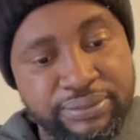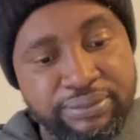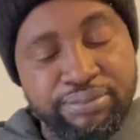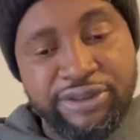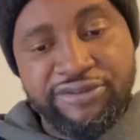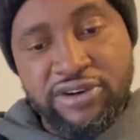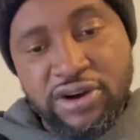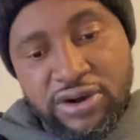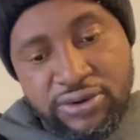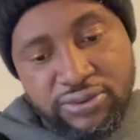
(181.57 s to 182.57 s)

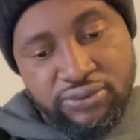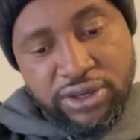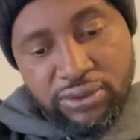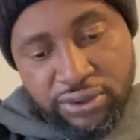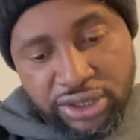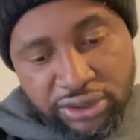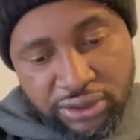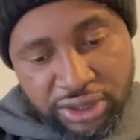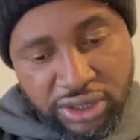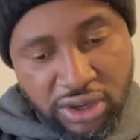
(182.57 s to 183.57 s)
Before we look into
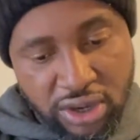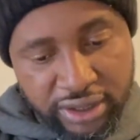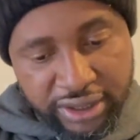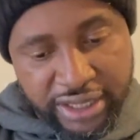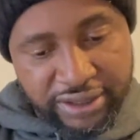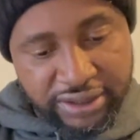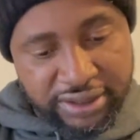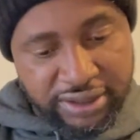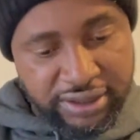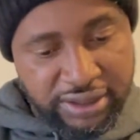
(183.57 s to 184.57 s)
the
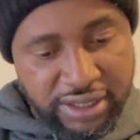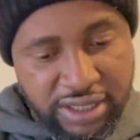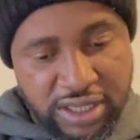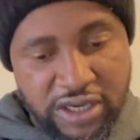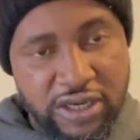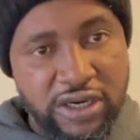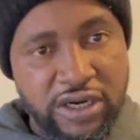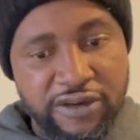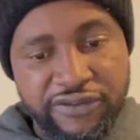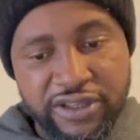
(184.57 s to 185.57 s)
contents
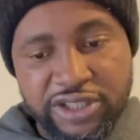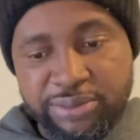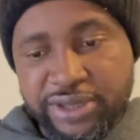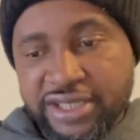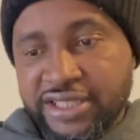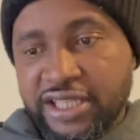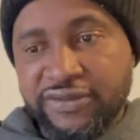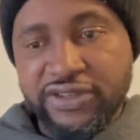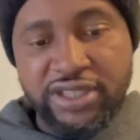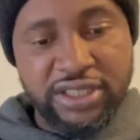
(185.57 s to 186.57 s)
of a DBS
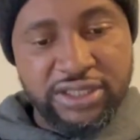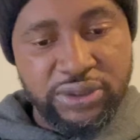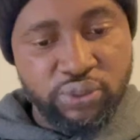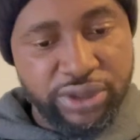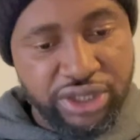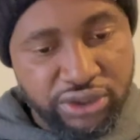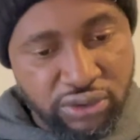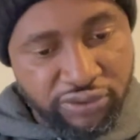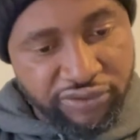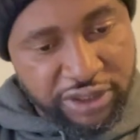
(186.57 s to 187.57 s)
certificate, we need
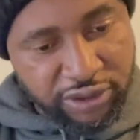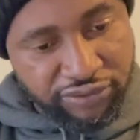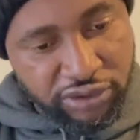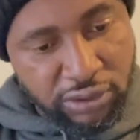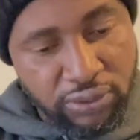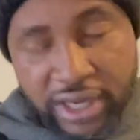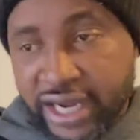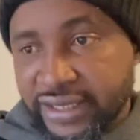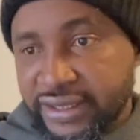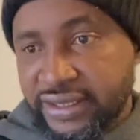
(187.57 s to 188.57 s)
to first of all look
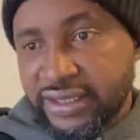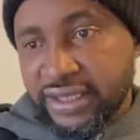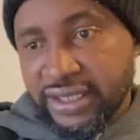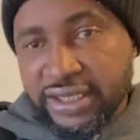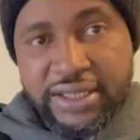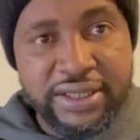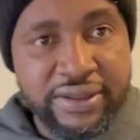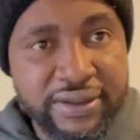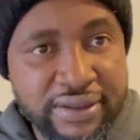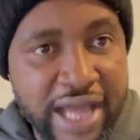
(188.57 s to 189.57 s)
at
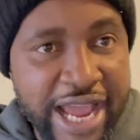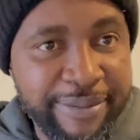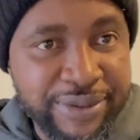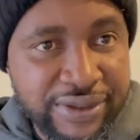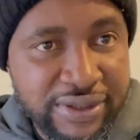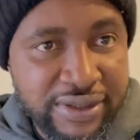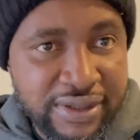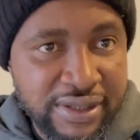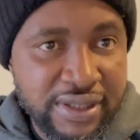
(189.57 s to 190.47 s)
the types